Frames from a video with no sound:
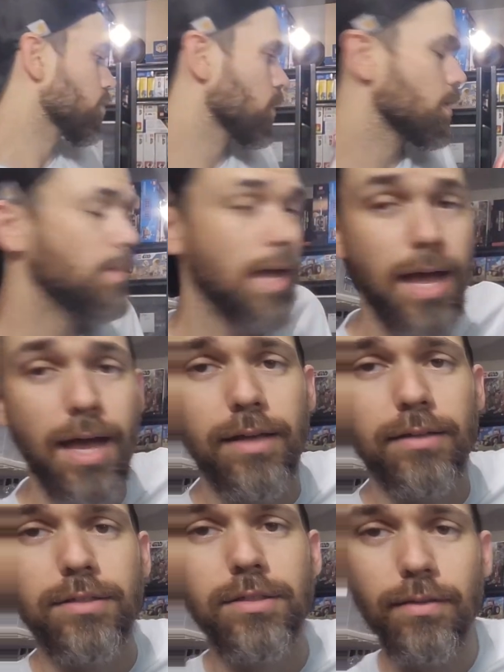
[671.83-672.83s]
three
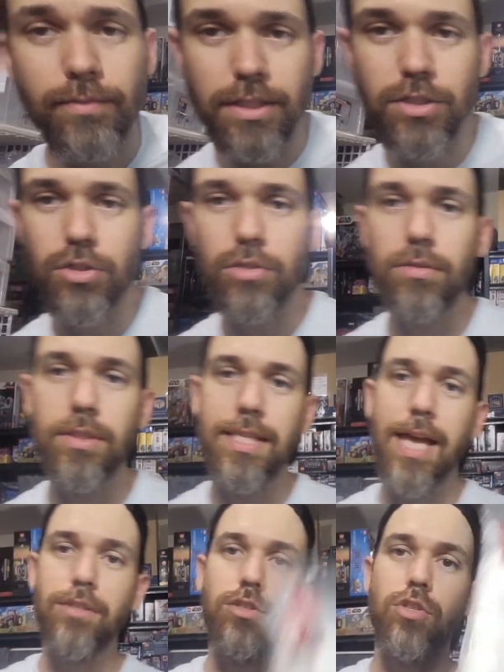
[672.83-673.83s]
packs of these
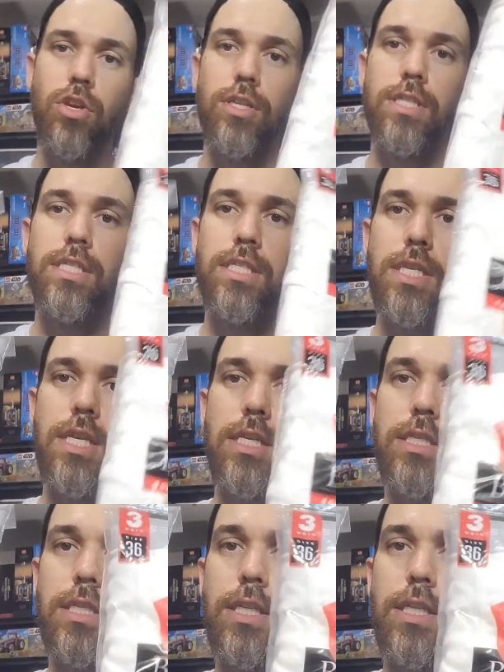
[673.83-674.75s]
size 36.